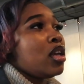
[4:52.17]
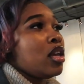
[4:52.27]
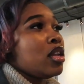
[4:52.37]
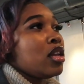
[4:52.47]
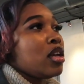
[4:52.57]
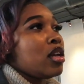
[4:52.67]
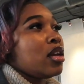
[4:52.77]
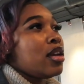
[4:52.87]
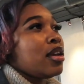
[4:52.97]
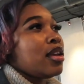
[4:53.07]
Yeah, this is
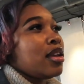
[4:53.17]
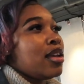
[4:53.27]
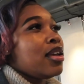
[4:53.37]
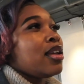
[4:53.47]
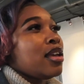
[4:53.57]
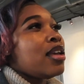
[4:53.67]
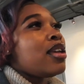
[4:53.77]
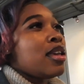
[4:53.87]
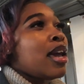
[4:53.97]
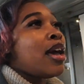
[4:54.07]
the
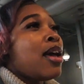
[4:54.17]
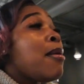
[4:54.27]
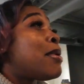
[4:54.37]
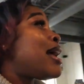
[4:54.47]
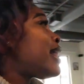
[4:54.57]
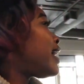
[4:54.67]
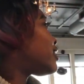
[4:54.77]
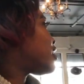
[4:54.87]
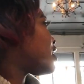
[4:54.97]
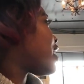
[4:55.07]
Yeah. Yeah, but I
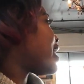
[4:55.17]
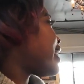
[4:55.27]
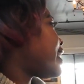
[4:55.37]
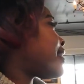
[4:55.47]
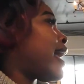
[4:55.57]
like the